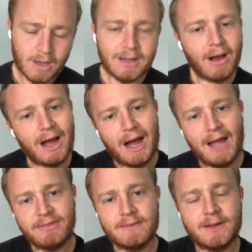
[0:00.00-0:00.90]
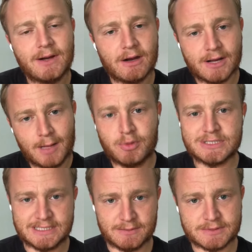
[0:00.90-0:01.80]
Now, I think there are a couple
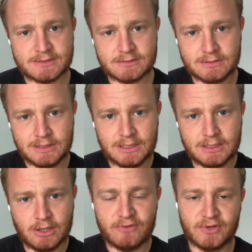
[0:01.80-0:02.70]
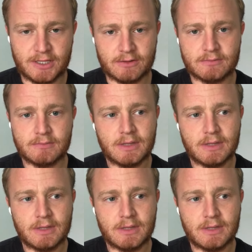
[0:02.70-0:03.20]
steps over here.